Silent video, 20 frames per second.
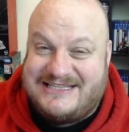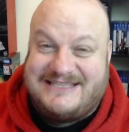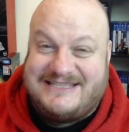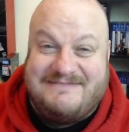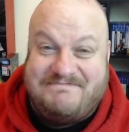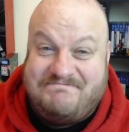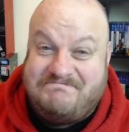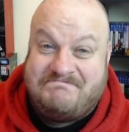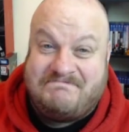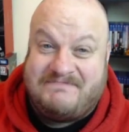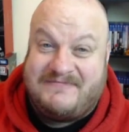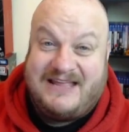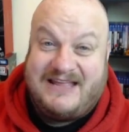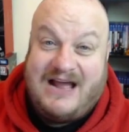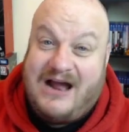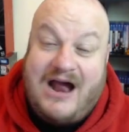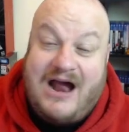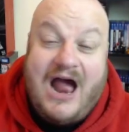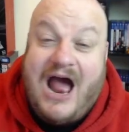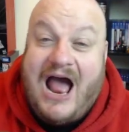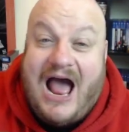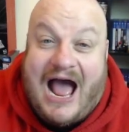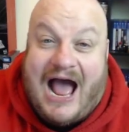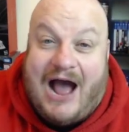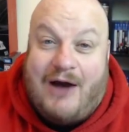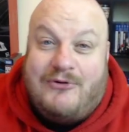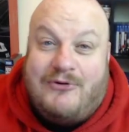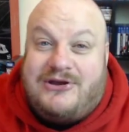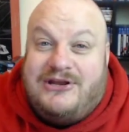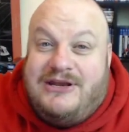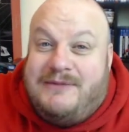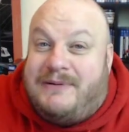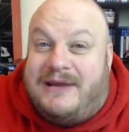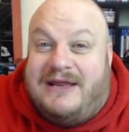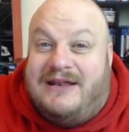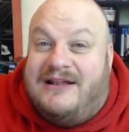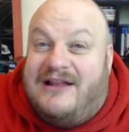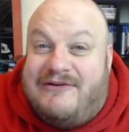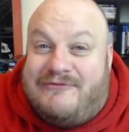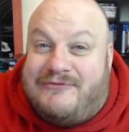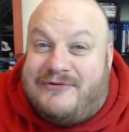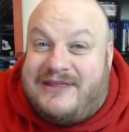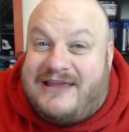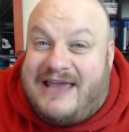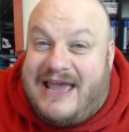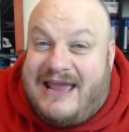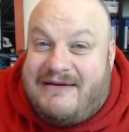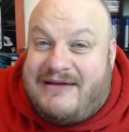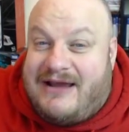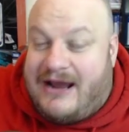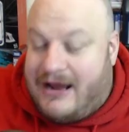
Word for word: mm, how can you be in love with a game?